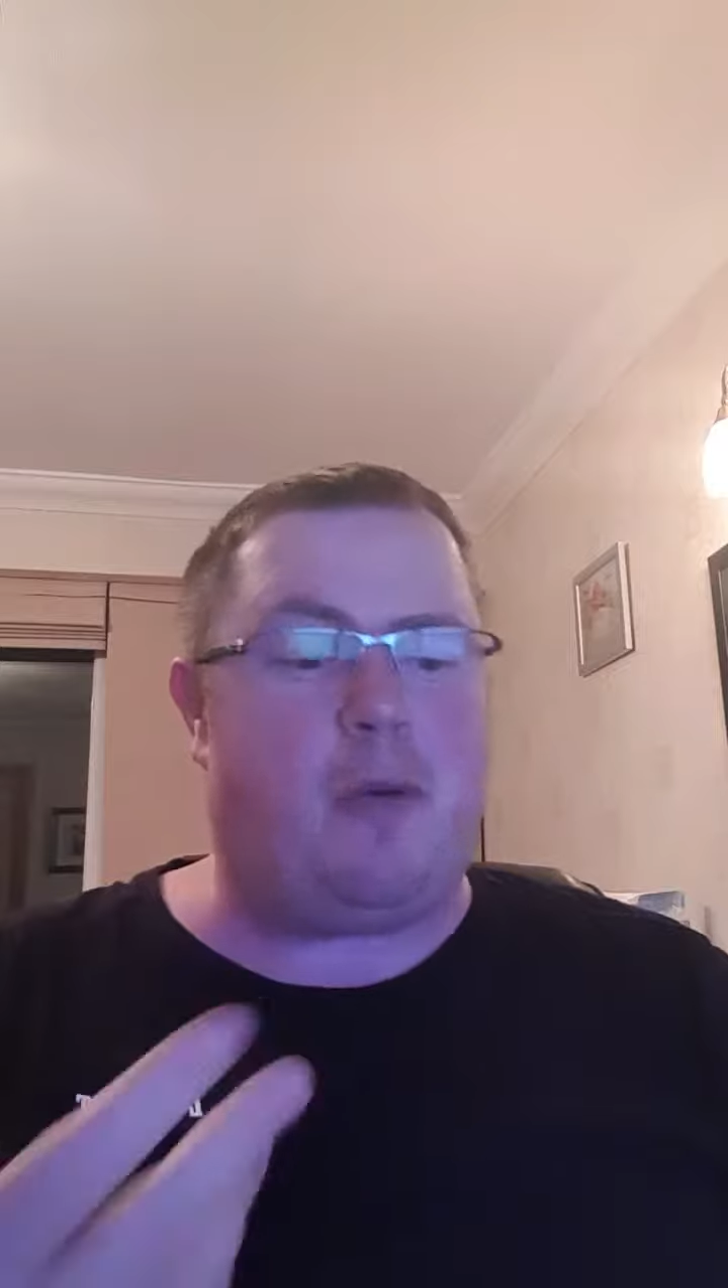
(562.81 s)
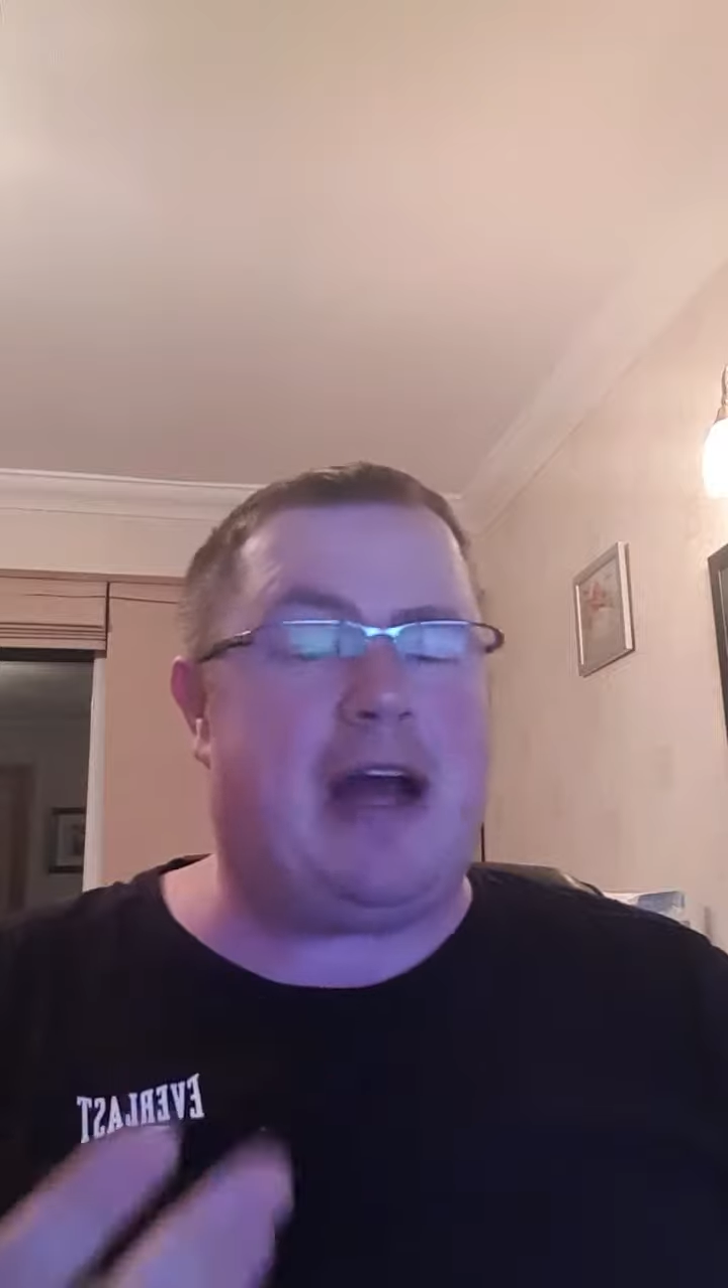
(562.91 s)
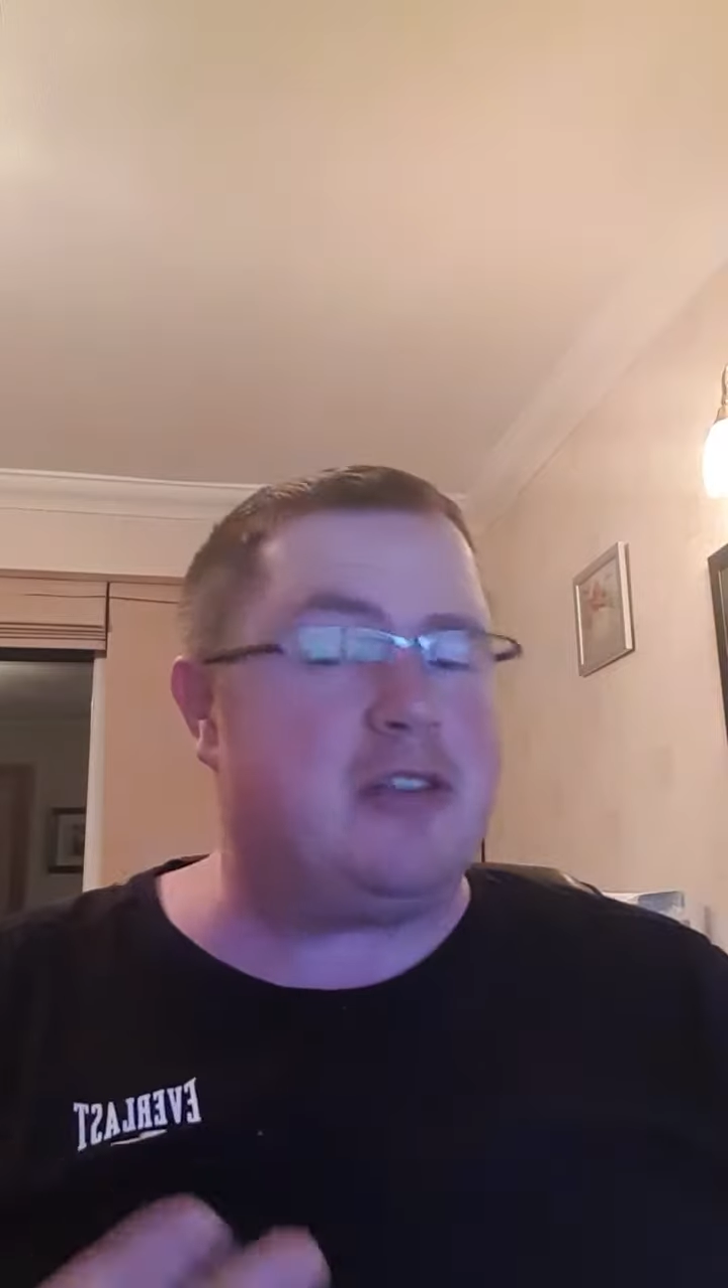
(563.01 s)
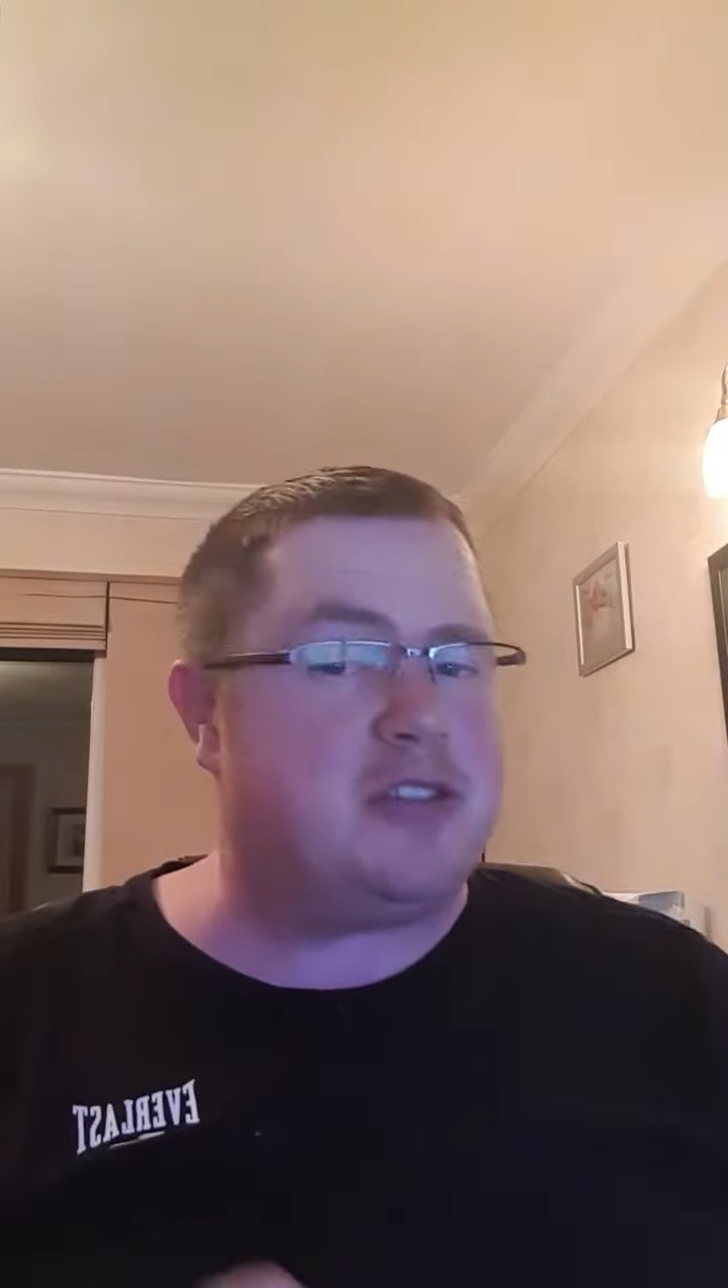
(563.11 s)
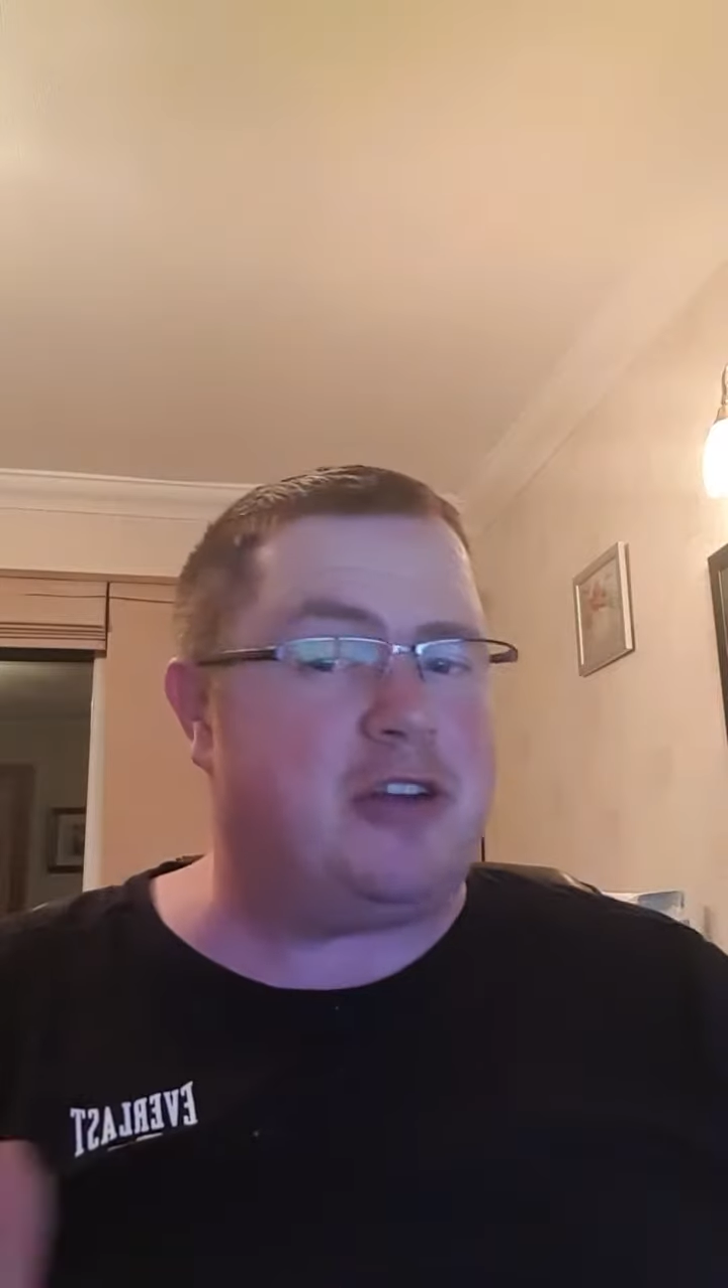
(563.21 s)

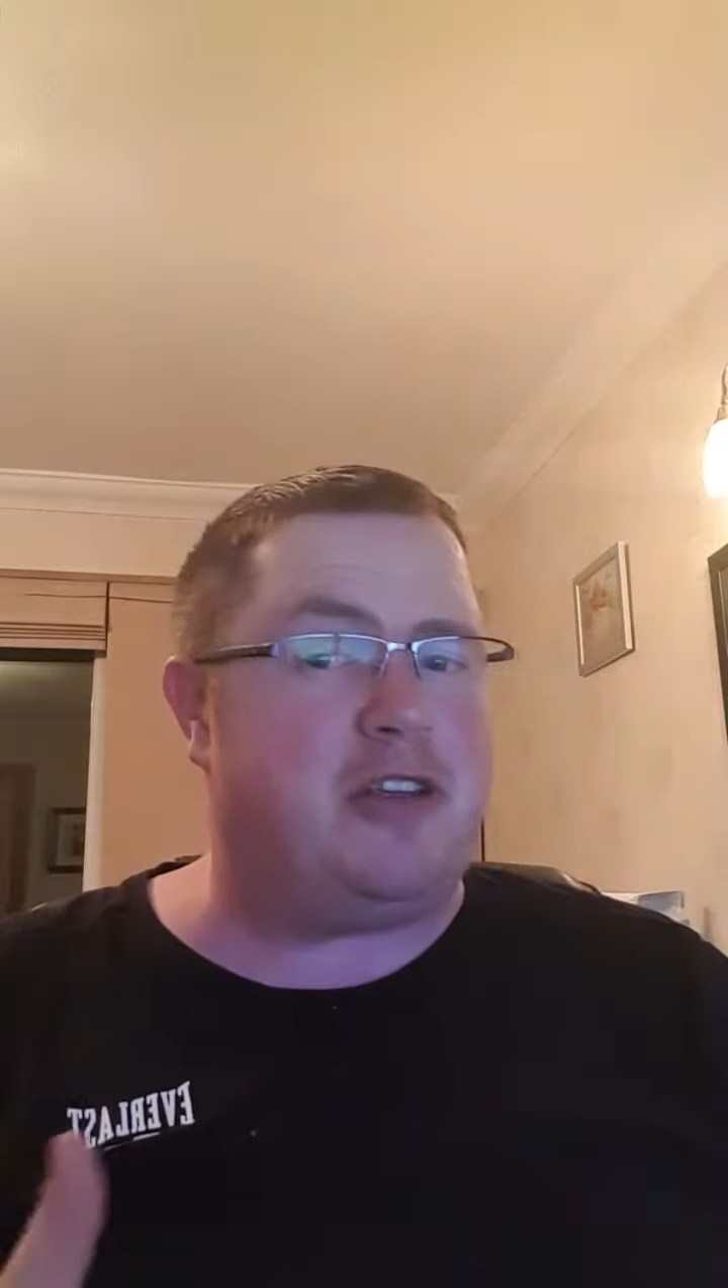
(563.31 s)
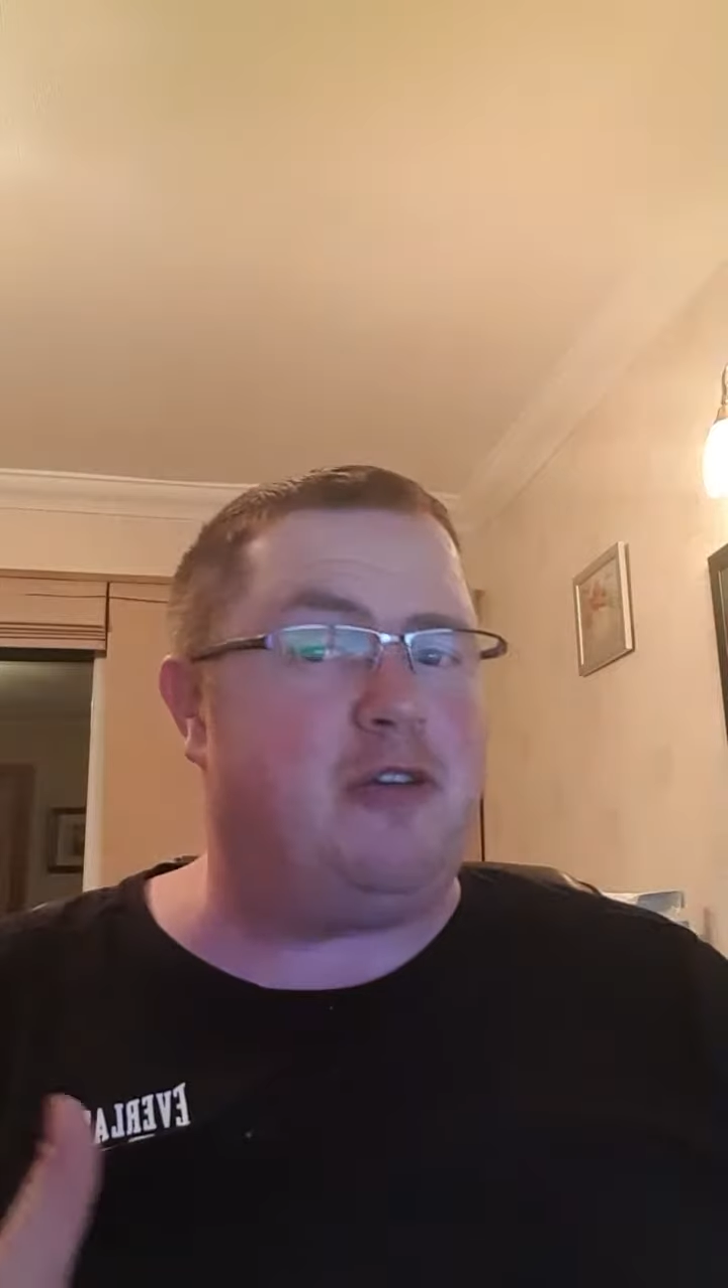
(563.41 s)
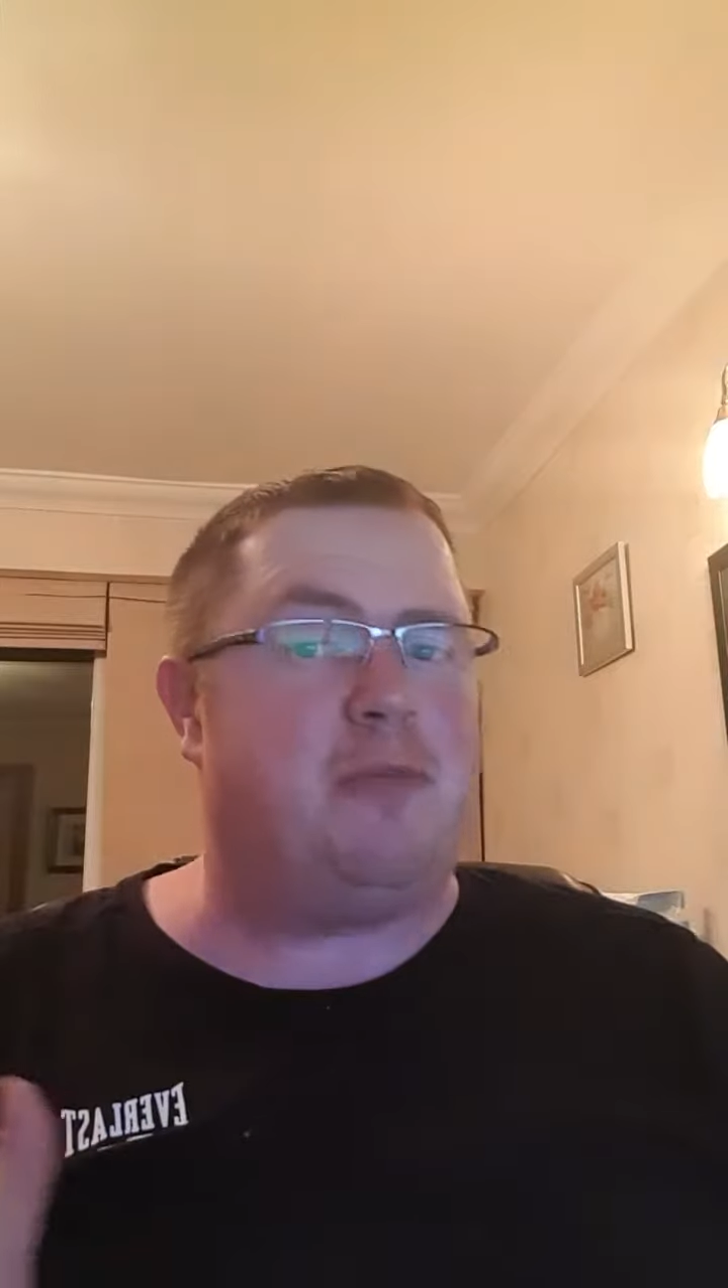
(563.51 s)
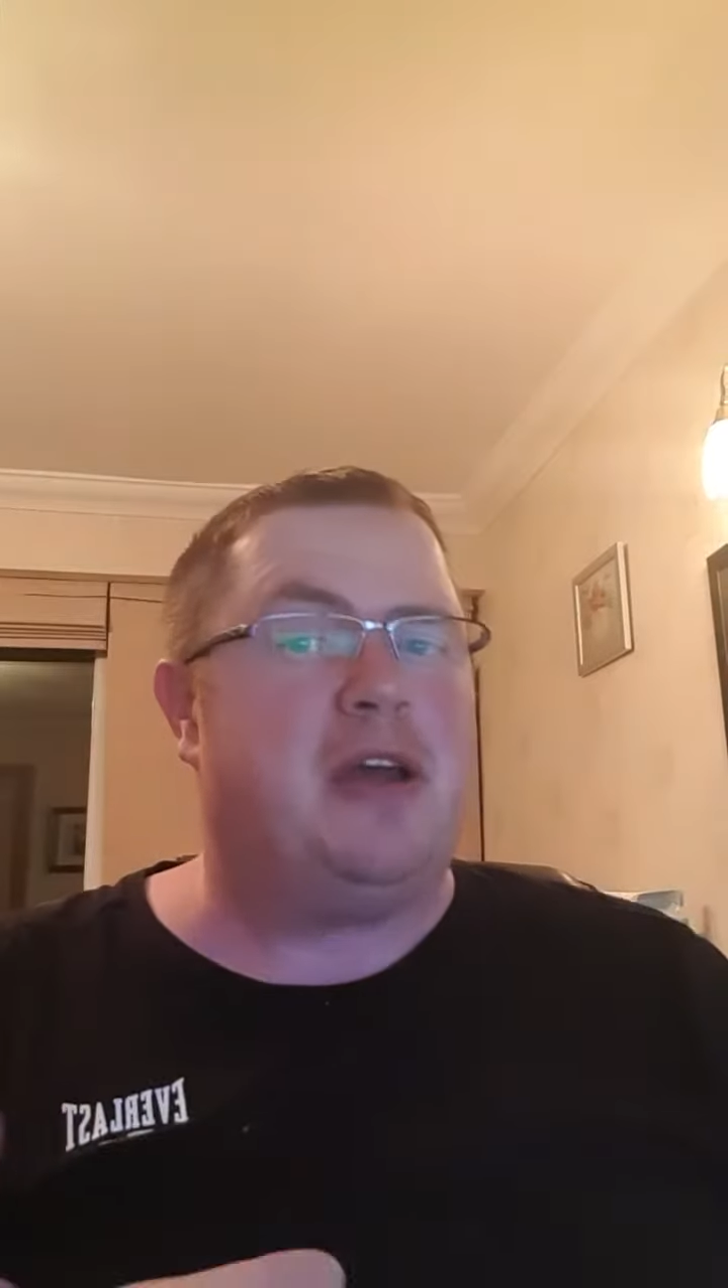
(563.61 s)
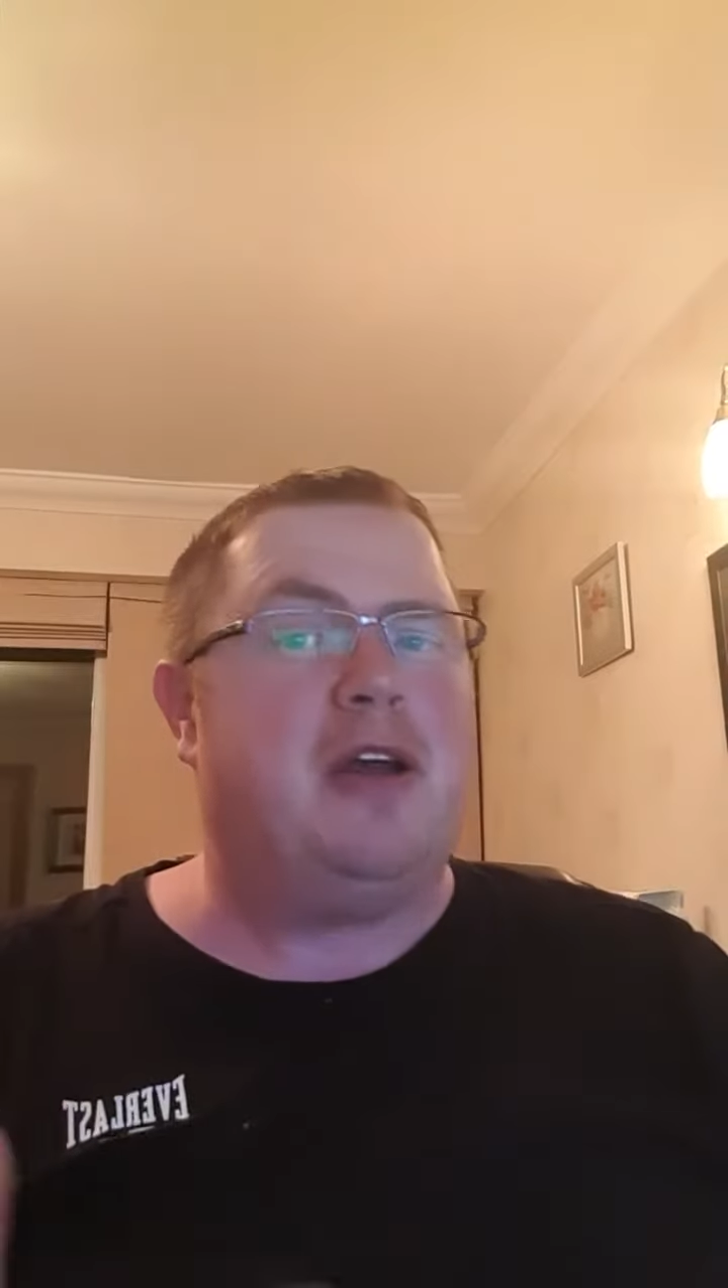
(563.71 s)
outside of Europe